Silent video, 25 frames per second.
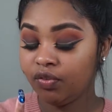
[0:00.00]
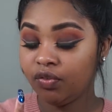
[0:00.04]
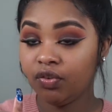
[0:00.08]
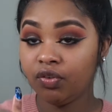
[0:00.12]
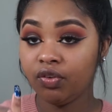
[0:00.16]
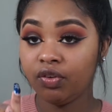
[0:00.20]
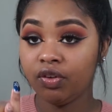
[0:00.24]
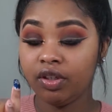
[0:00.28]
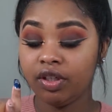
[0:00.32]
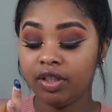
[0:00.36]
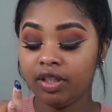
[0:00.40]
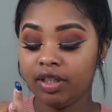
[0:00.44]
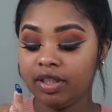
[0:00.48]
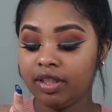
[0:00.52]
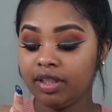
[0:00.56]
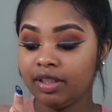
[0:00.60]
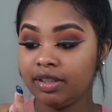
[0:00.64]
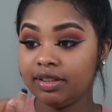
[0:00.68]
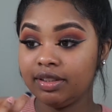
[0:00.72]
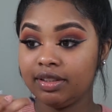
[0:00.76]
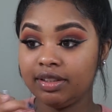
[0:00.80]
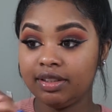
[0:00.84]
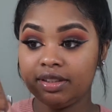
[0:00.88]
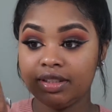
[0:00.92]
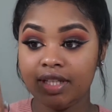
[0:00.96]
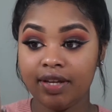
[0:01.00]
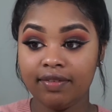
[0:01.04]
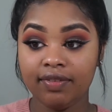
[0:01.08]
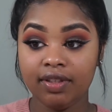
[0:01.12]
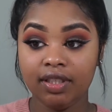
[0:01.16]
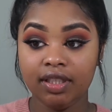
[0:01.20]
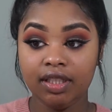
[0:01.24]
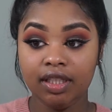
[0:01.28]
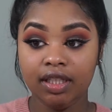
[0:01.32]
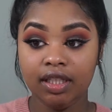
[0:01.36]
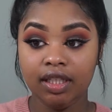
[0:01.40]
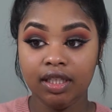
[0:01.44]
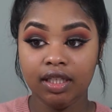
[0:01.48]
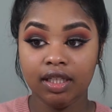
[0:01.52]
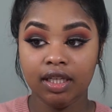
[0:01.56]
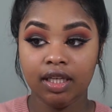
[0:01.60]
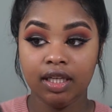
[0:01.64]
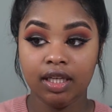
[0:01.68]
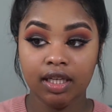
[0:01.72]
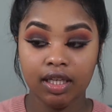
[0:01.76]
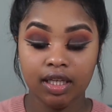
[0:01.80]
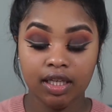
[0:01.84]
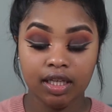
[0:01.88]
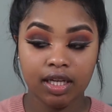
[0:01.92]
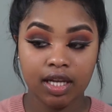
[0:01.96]
for 70
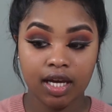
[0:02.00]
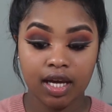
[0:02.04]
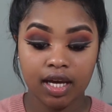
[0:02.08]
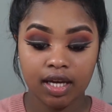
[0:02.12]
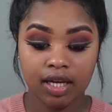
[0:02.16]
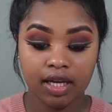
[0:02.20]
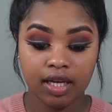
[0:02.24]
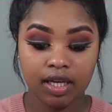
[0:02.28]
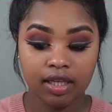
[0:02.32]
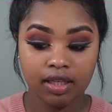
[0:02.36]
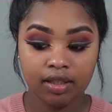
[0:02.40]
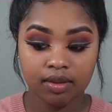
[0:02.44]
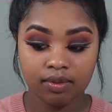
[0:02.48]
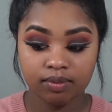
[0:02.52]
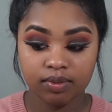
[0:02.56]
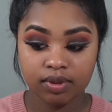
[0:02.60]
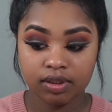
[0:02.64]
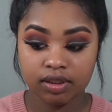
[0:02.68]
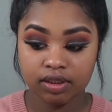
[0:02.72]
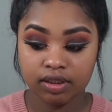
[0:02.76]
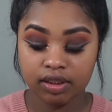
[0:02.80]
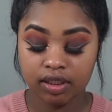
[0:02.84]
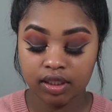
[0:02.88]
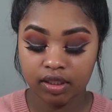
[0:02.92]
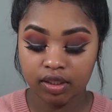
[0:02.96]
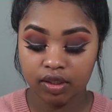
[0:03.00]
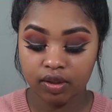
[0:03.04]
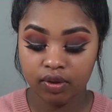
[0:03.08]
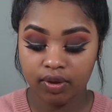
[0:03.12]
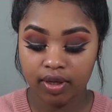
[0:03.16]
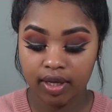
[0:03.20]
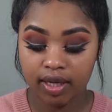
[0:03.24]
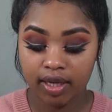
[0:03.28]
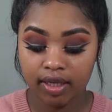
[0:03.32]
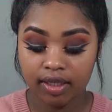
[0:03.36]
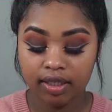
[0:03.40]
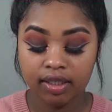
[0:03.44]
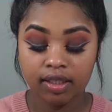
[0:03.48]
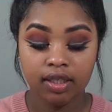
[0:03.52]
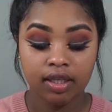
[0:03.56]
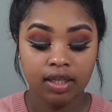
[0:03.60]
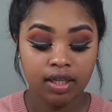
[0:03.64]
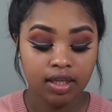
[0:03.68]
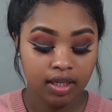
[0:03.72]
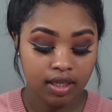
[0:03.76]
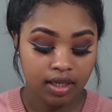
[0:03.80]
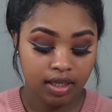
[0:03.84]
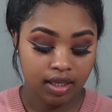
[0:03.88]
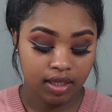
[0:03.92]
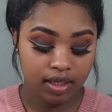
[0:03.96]
and I am just going to go ahead
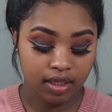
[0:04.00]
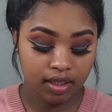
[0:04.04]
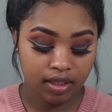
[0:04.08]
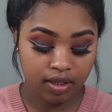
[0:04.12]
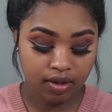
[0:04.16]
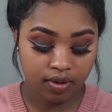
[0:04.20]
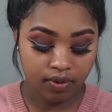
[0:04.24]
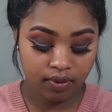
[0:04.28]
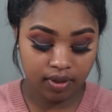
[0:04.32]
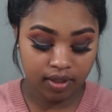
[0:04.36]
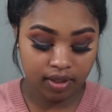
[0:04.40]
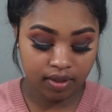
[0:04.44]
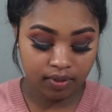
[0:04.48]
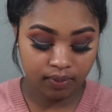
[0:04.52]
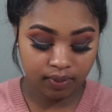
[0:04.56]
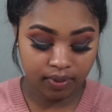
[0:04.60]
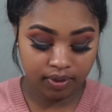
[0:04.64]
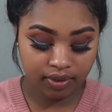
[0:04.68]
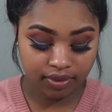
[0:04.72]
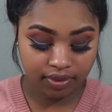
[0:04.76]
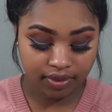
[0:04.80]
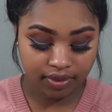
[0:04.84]
and go in with